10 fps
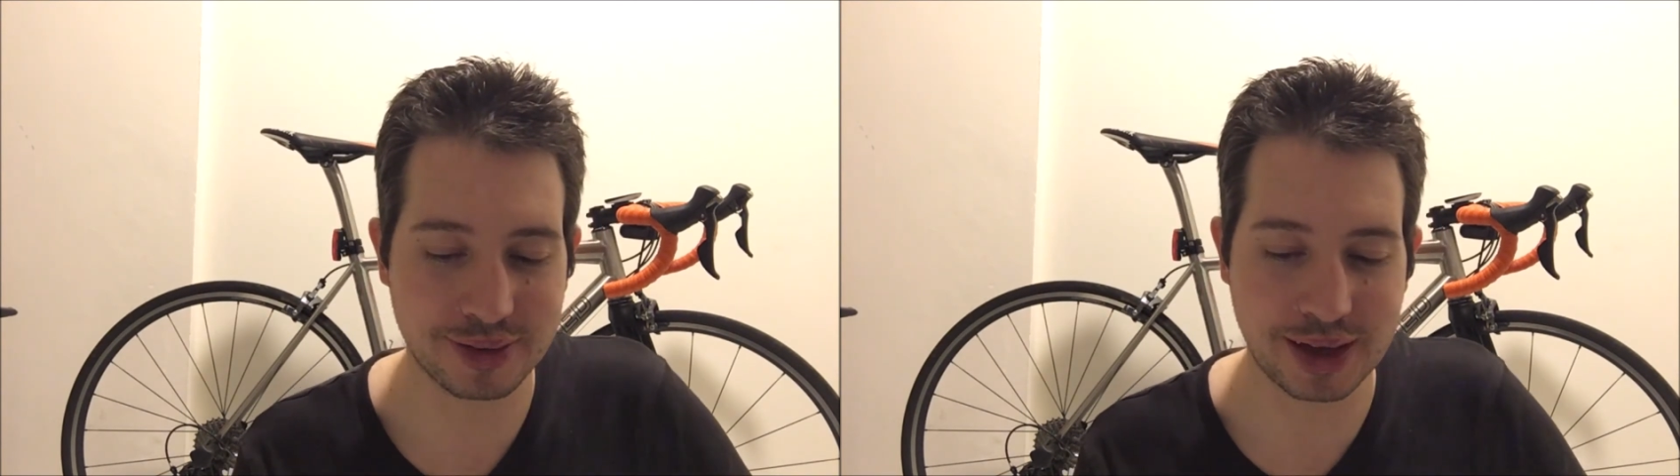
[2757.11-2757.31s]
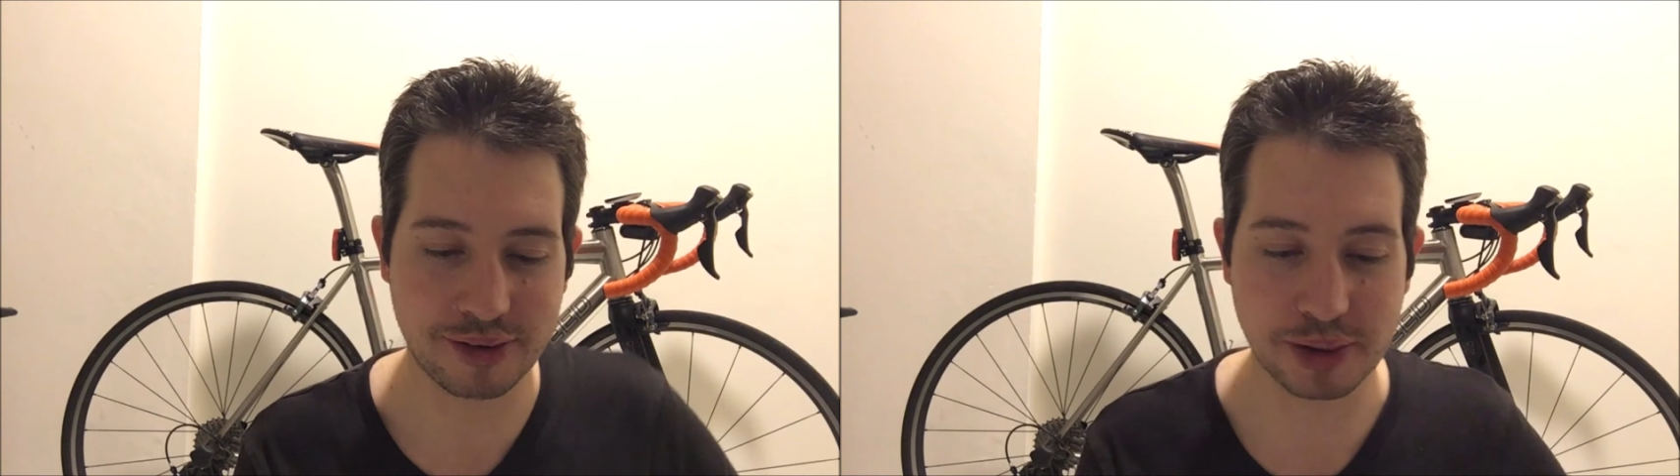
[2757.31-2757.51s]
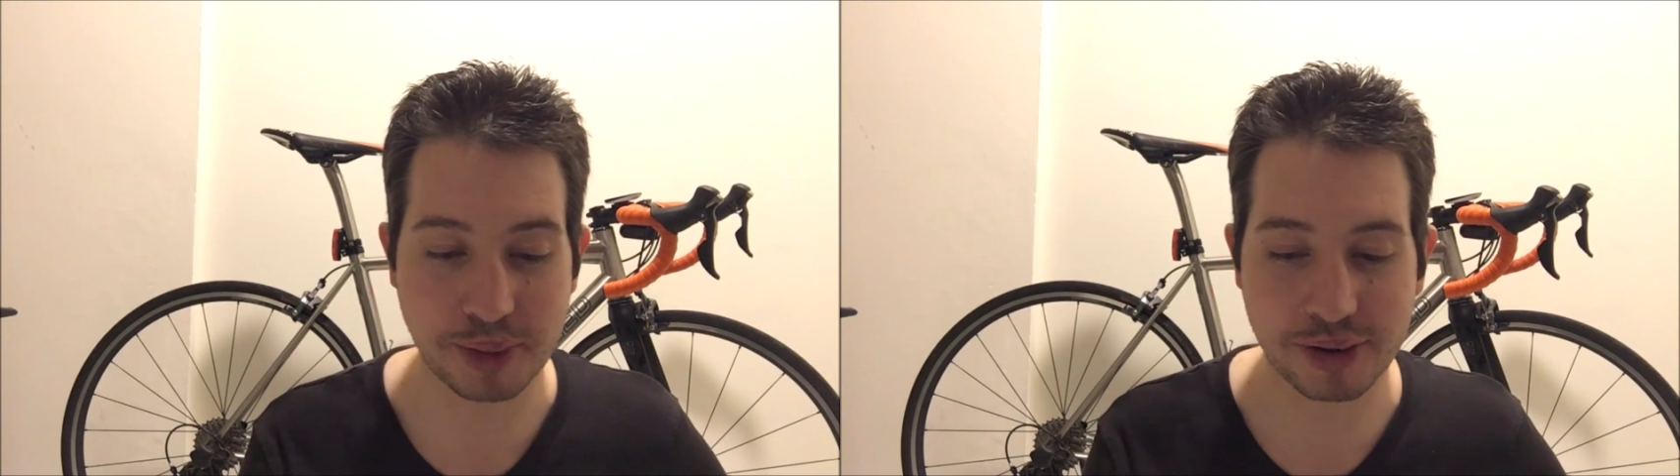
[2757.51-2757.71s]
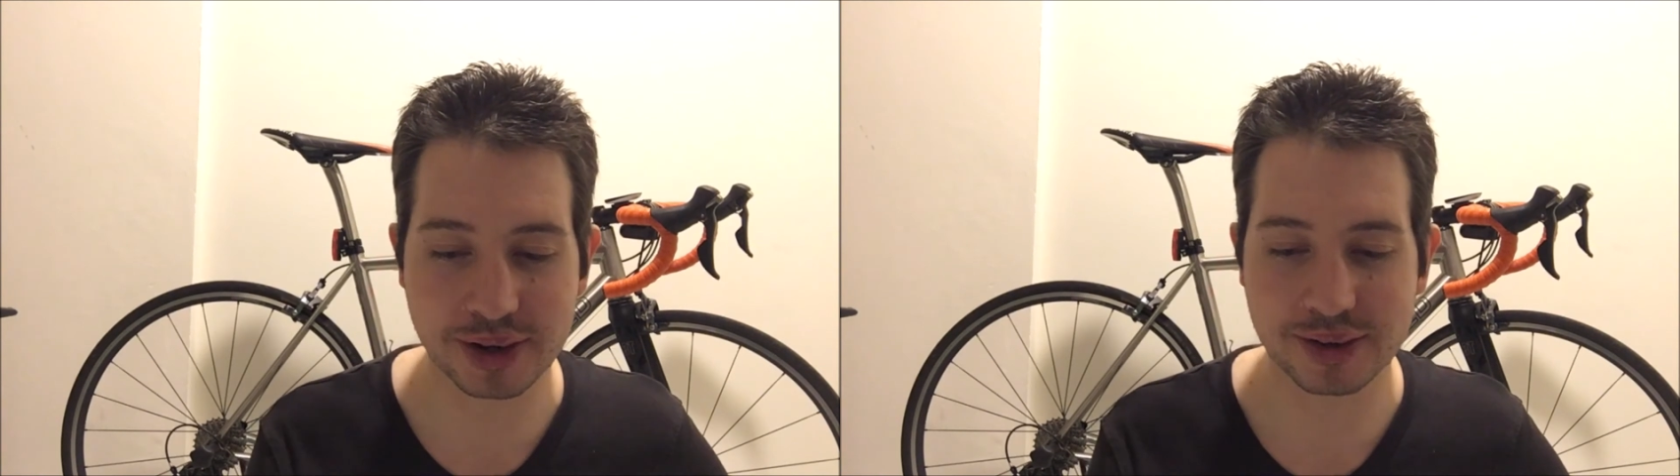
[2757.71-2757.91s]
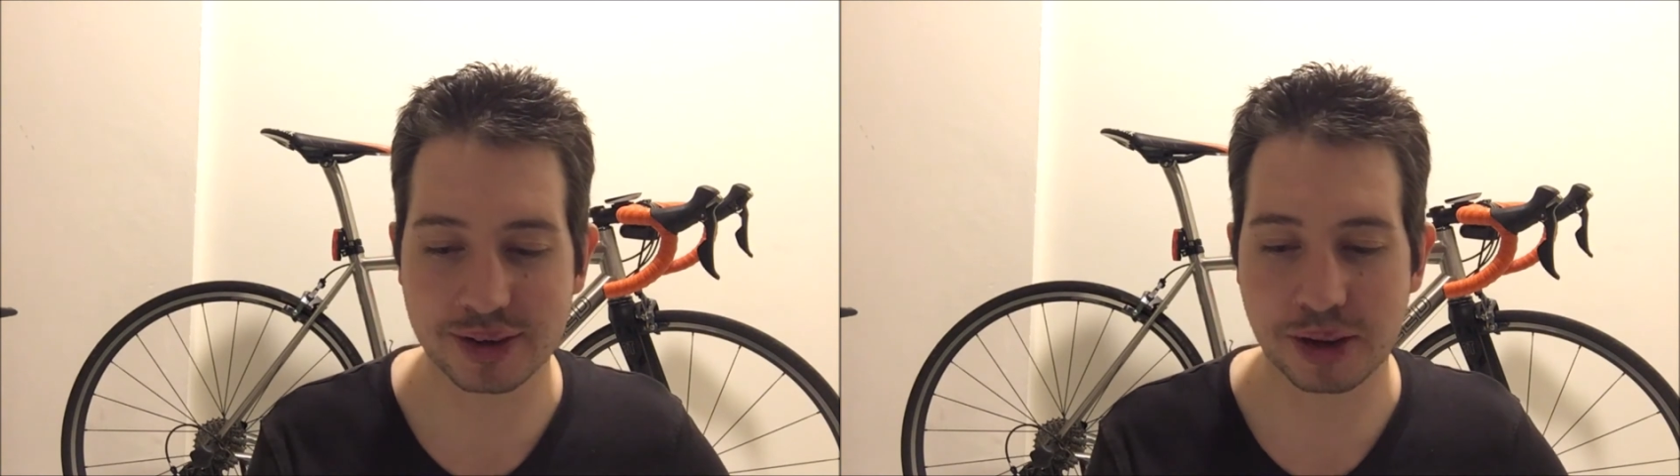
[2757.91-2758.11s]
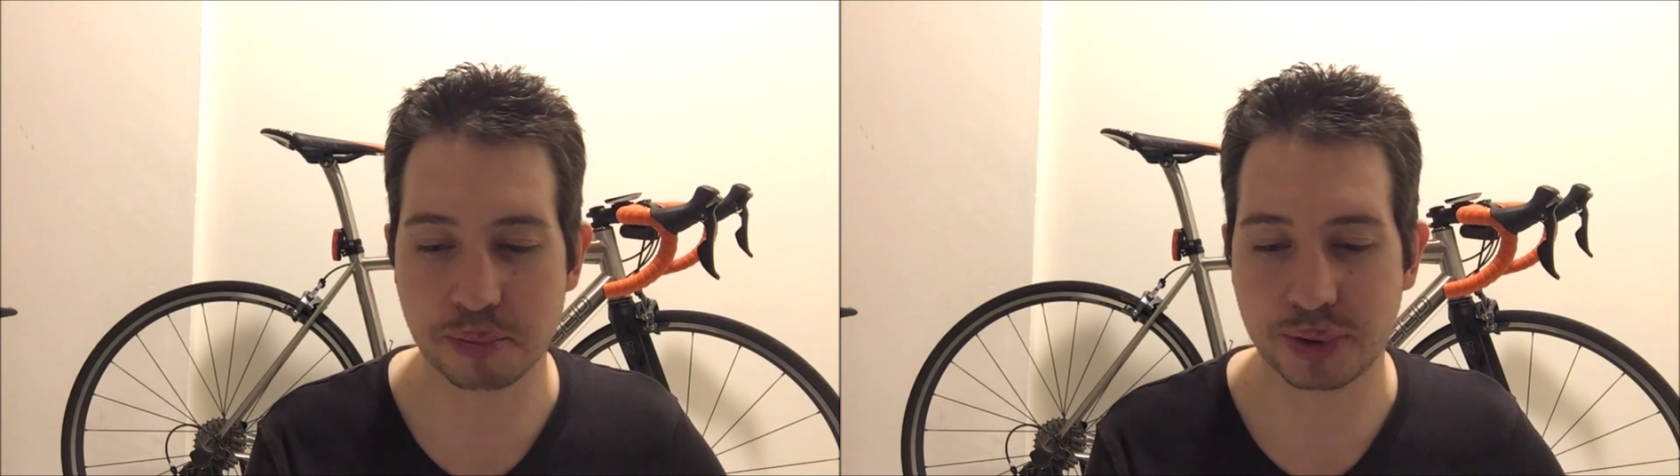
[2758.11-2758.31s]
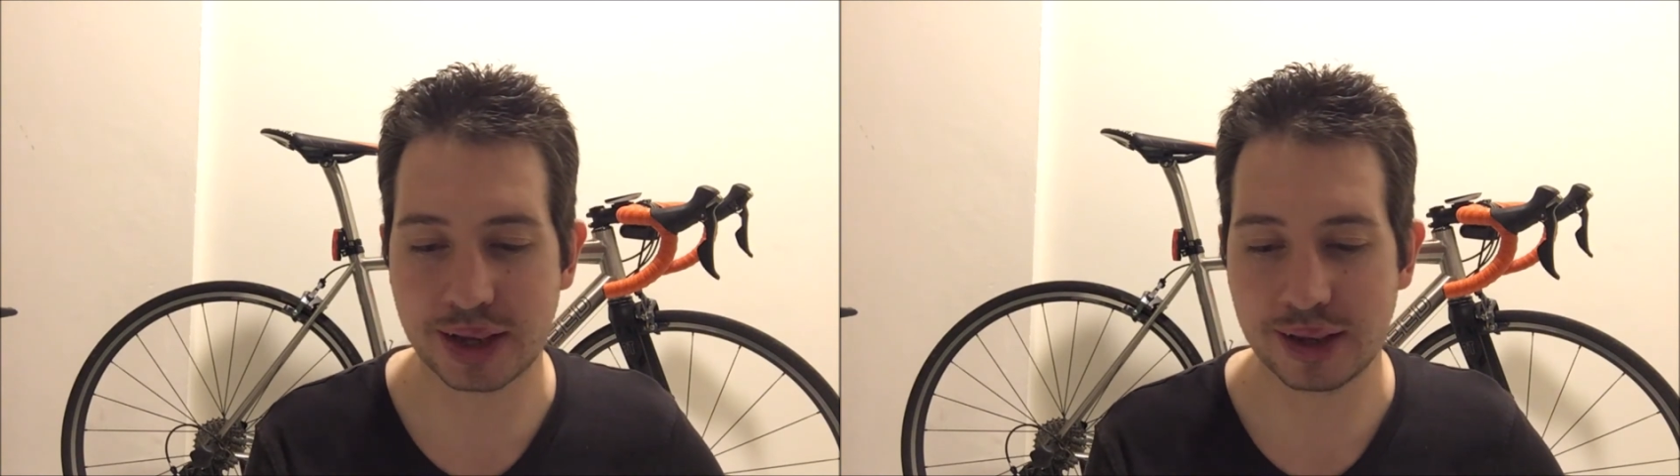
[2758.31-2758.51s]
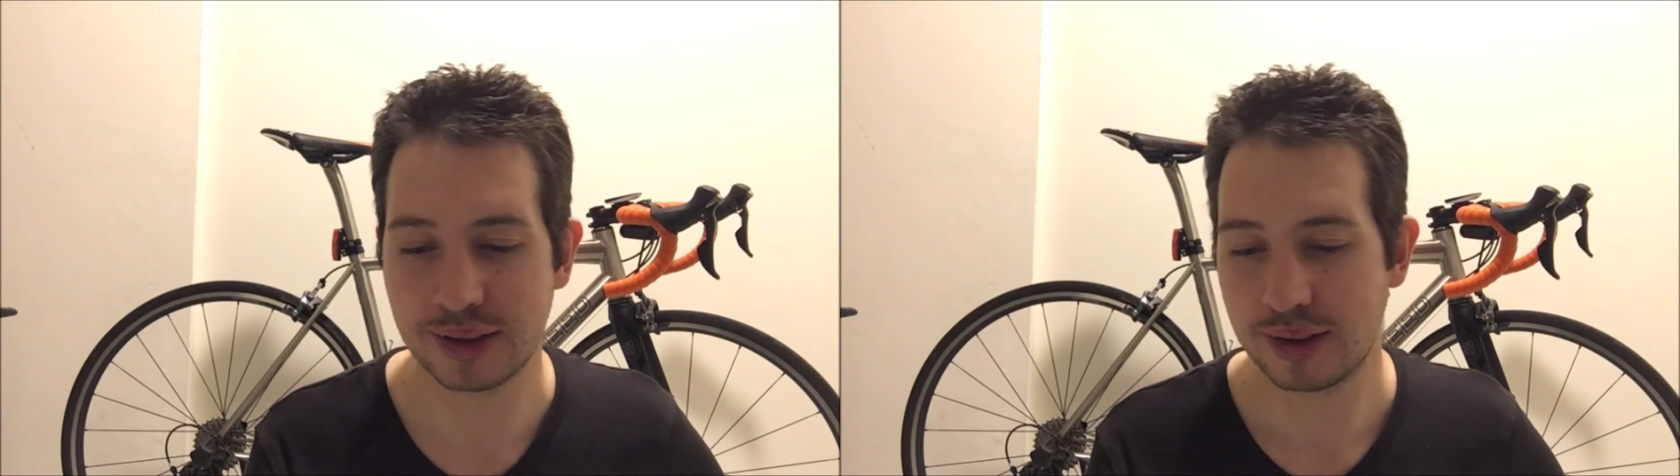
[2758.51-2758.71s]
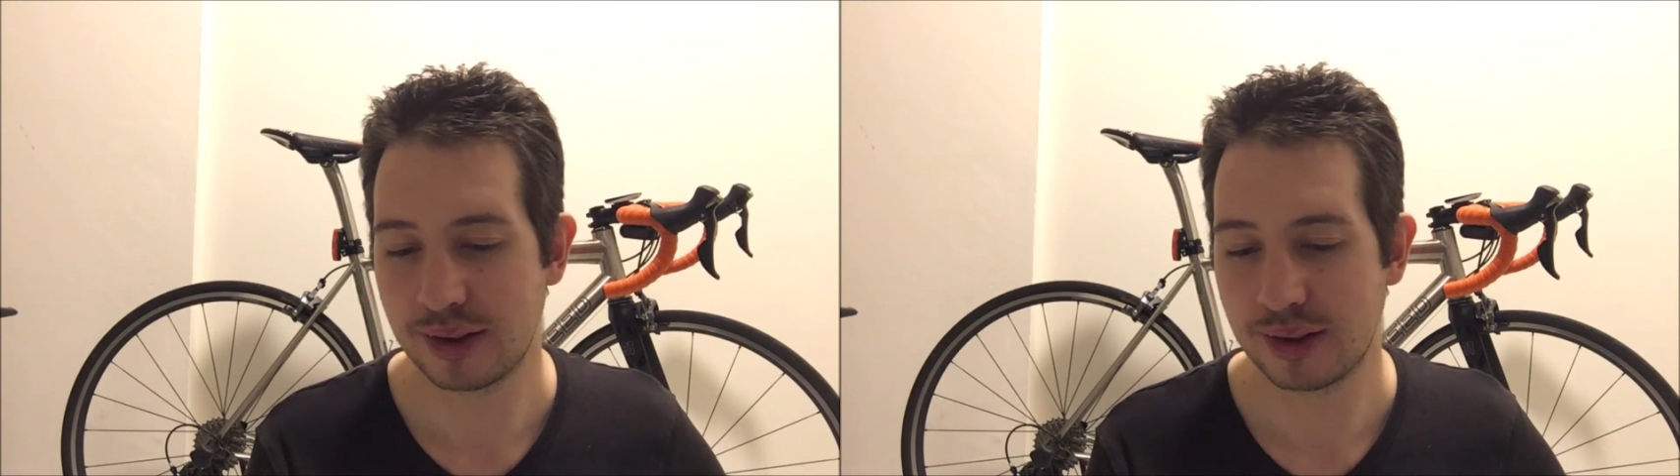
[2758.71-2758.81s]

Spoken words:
They're an American company,